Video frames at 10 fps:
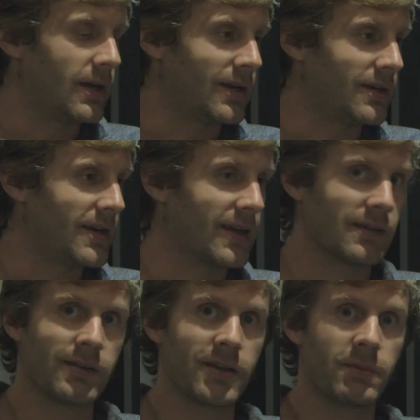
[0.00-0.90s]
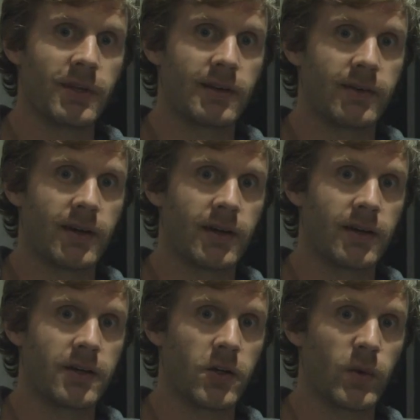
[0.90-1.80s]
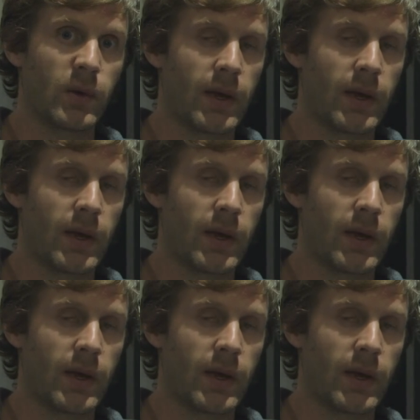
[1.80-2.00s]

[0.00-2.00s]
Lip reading: It did take a little bit of a doing.